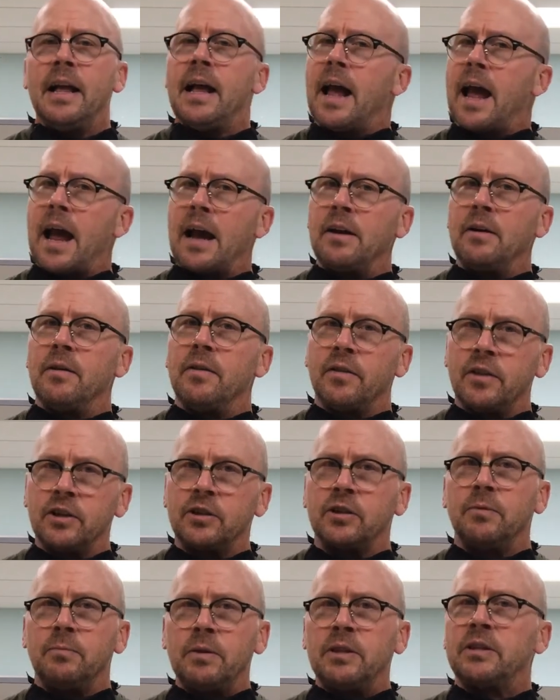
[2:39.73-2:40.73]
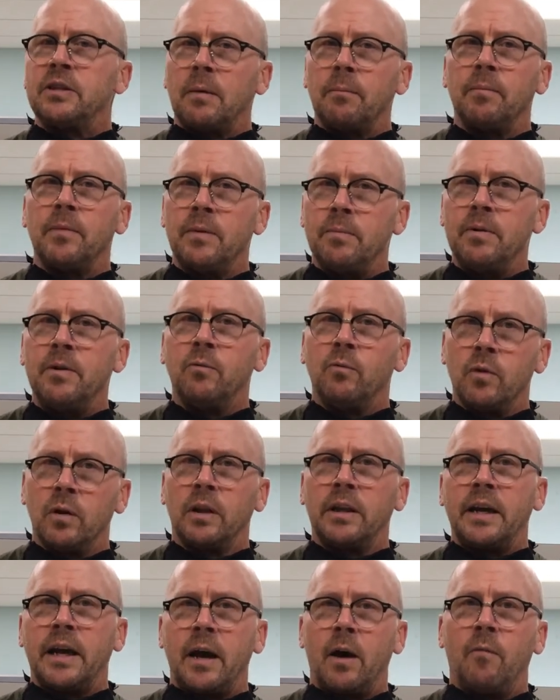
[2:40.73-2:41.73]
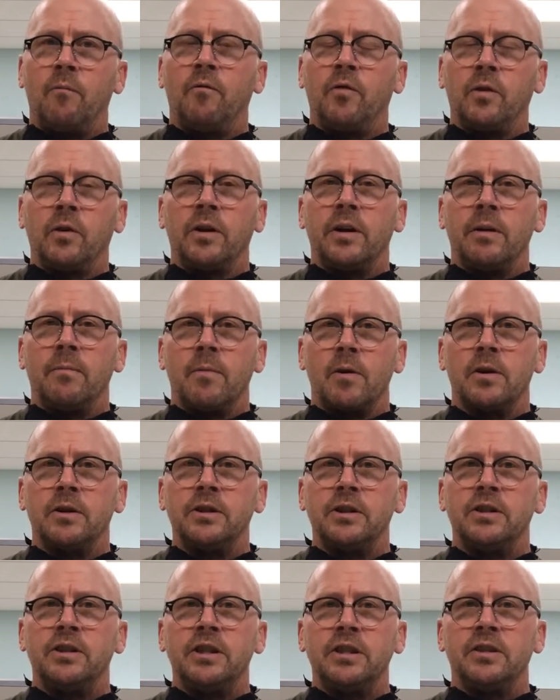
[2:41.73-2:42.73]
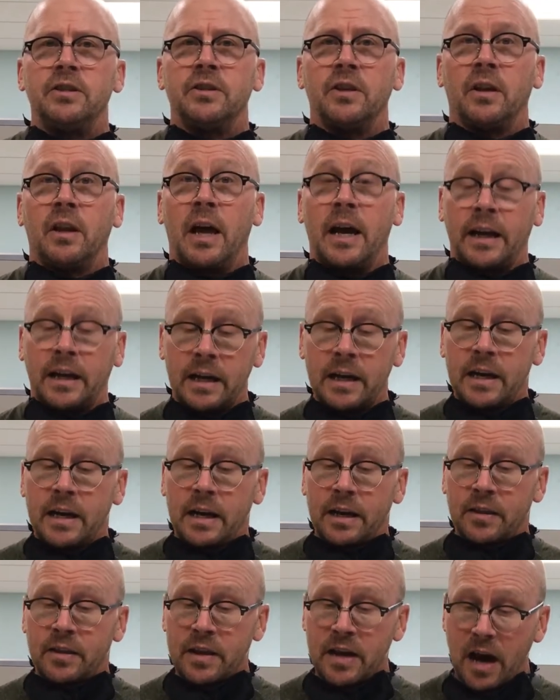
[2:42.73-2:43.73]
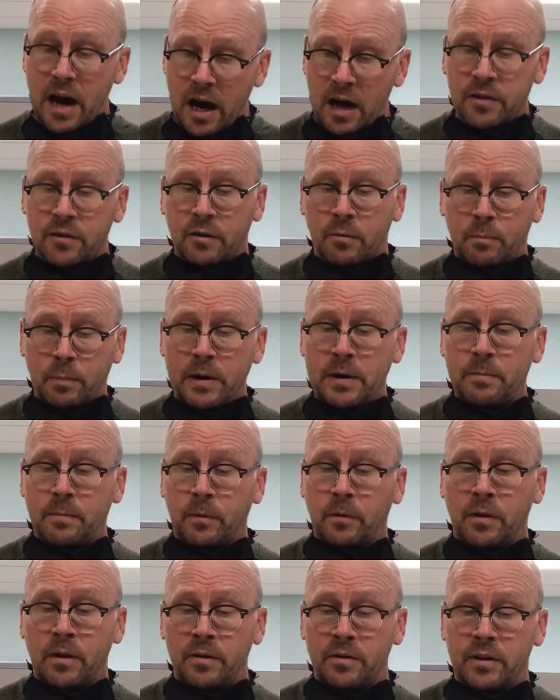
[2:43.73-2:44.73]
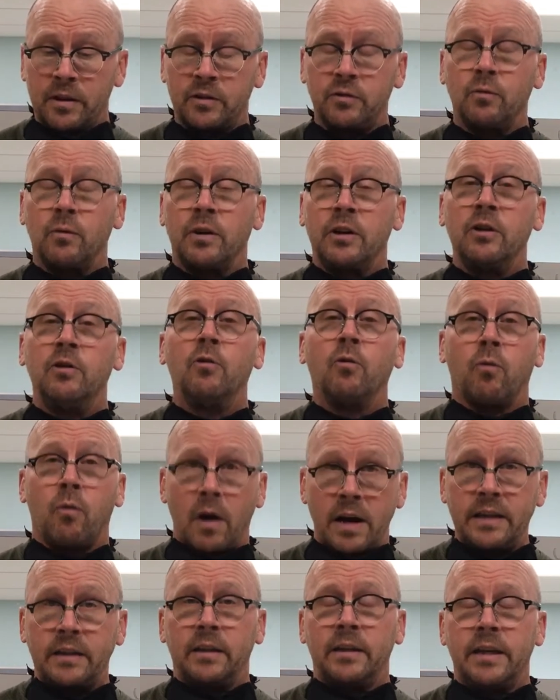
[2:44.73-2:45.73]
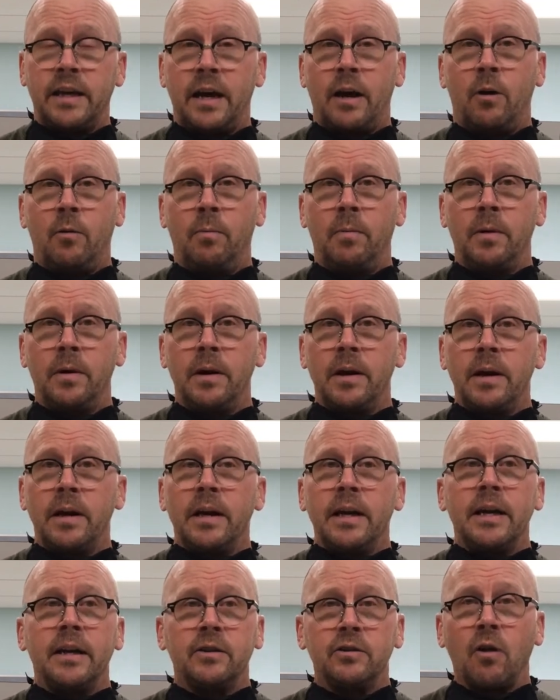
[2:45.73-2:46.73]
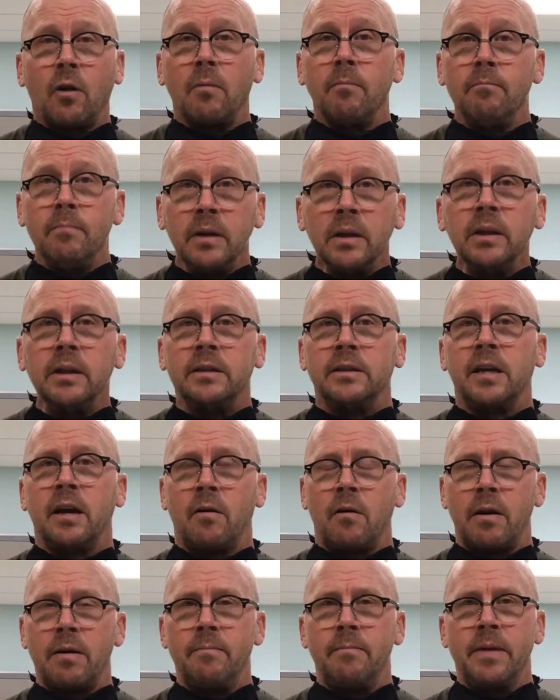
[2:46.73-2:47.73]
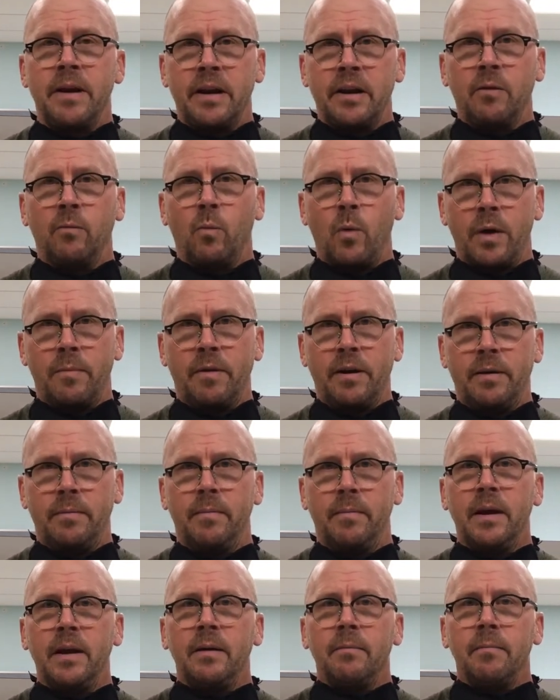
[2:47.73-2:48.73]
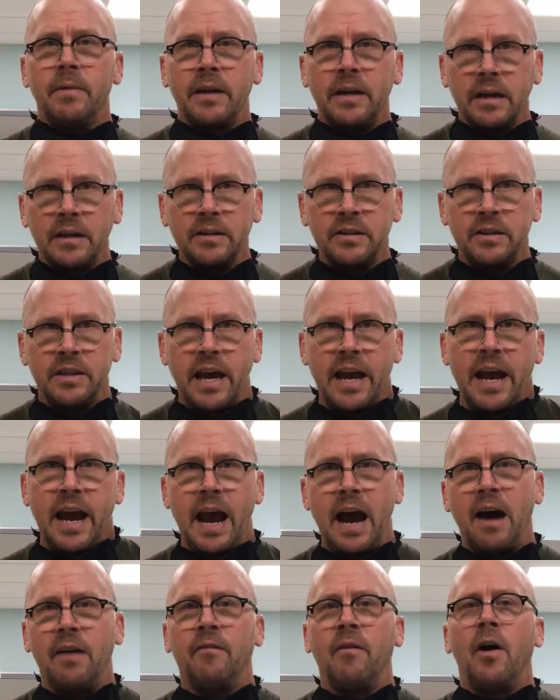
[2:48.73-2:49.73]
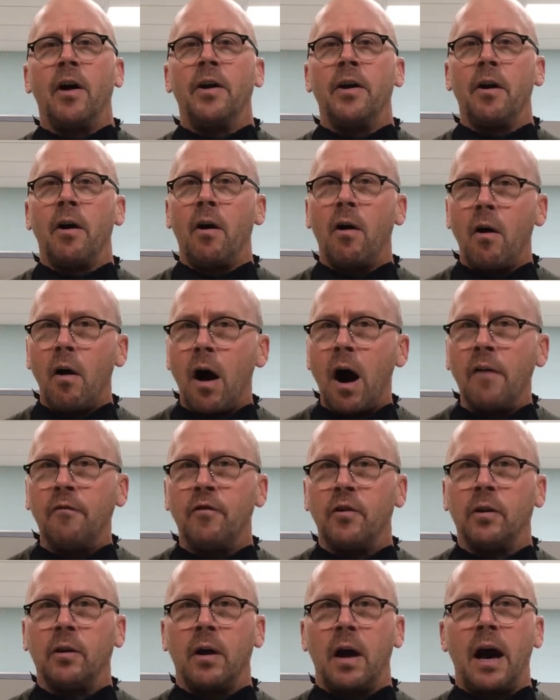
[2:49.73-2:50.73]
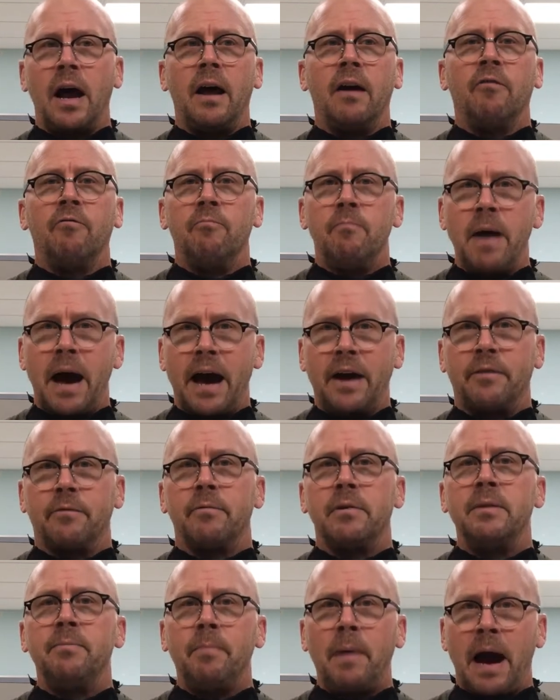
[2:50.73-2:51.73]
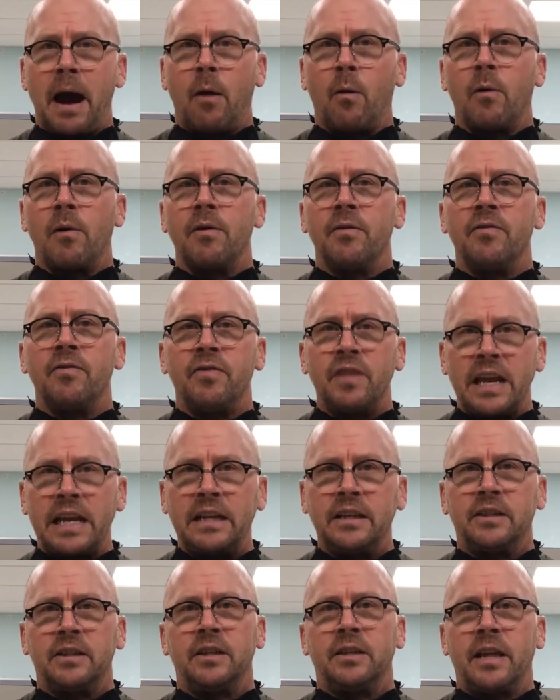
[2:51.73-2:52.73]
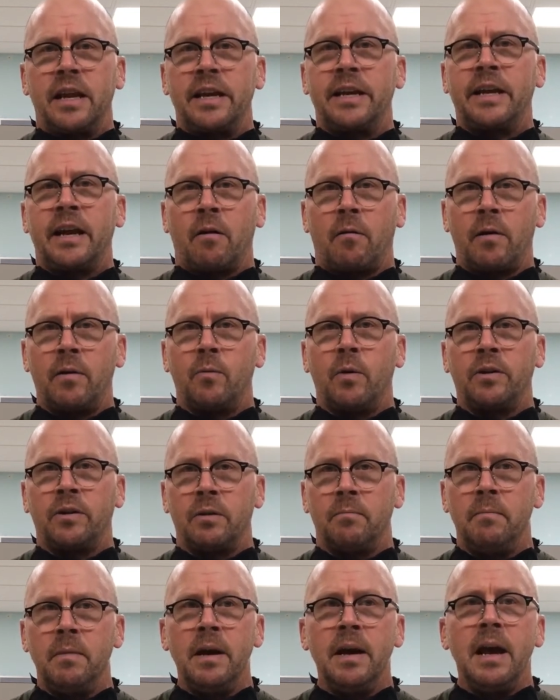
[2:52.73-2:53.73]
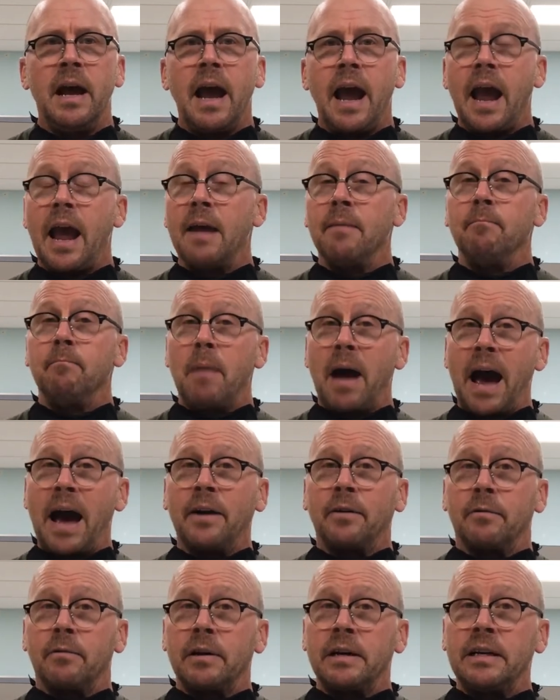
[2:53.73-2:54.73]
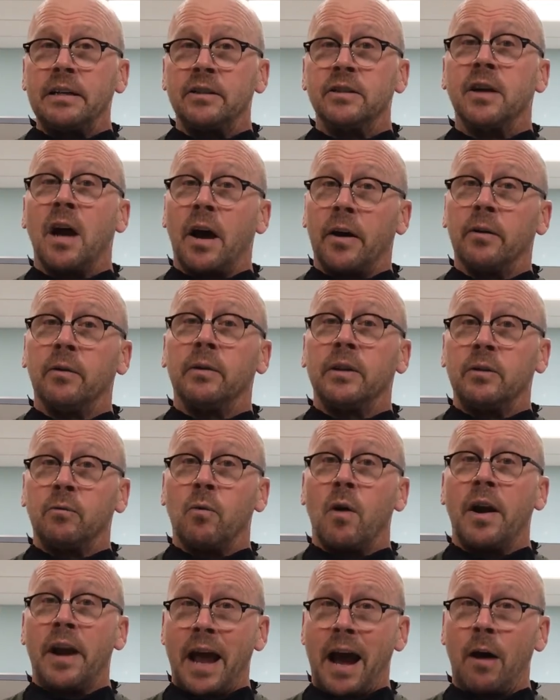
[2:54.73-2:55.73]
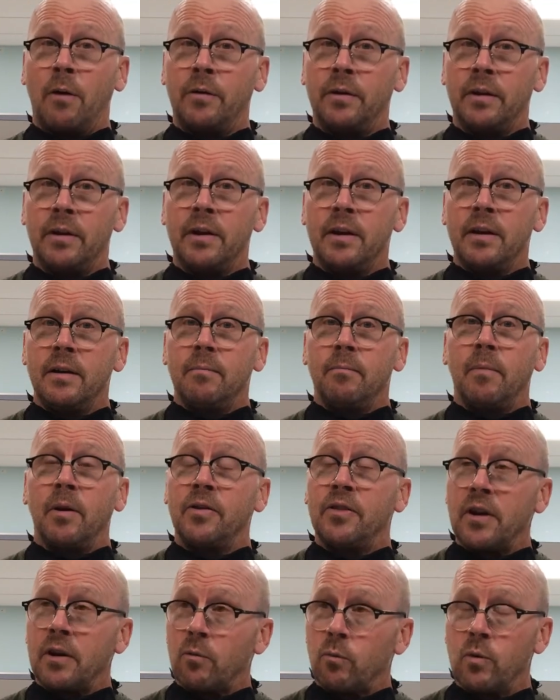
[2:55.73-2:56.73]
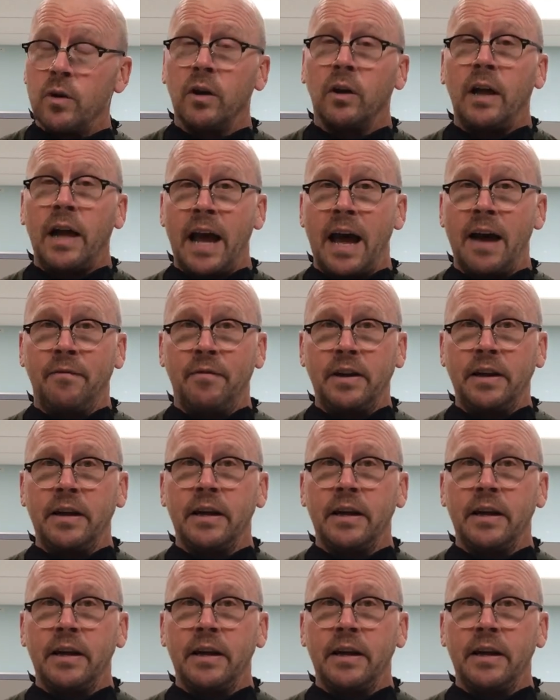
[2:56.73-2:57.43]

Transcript: And this would be something to be really helpful in emergencies and the like. The other people that this would greatly help is our military men and women, because they have an awful lot of battery-powered things that they carry with them, and batteries not only run out, but they're real heavy.